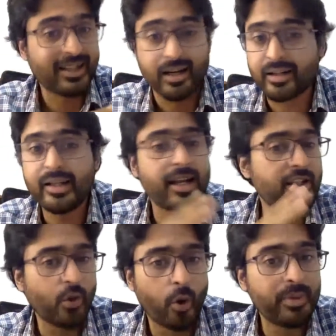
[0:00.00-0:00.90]
currently
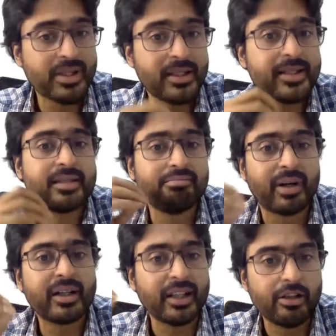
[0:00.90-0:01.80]
has no business,
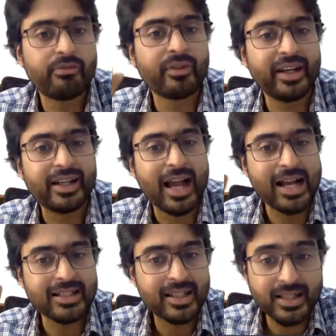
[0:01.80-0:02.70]
but if it
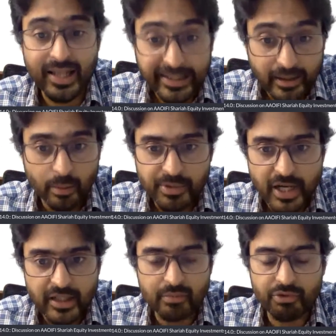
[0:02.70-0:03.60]
has a stated
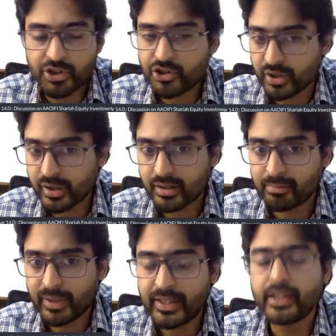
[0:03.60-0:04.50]
objective which is Sharia
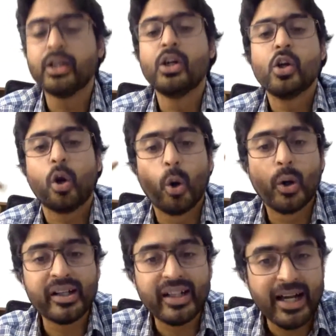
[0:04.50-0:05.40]
compliant,
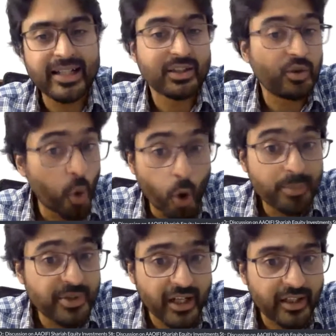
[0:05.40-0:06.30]
or it has no
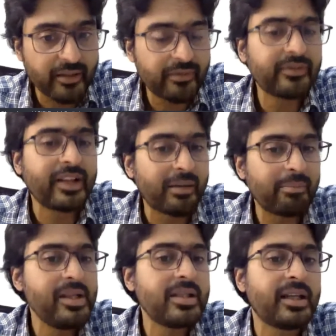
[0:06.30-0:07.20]
objective, that
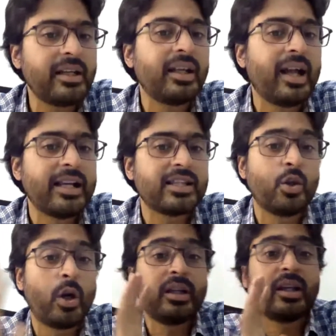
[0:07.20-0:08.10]
means it has
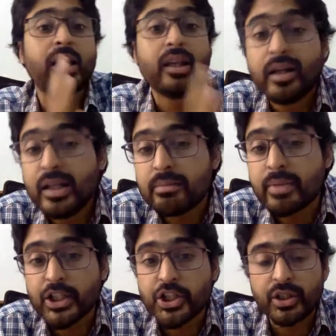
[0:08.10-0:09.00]
not clearly
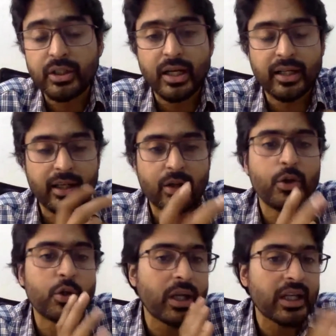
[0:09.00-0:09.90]
mentioned that they're
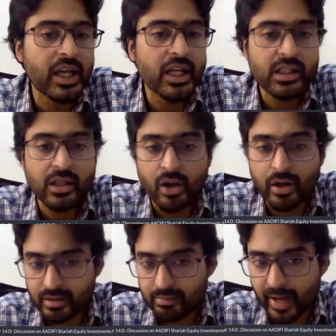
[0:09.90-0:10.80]
going to engage in a
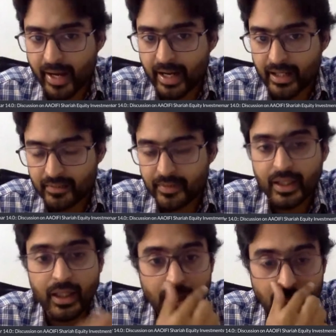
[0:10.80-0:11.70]
non-compliant
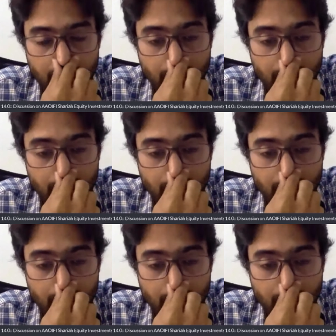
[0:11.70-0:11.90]
activity,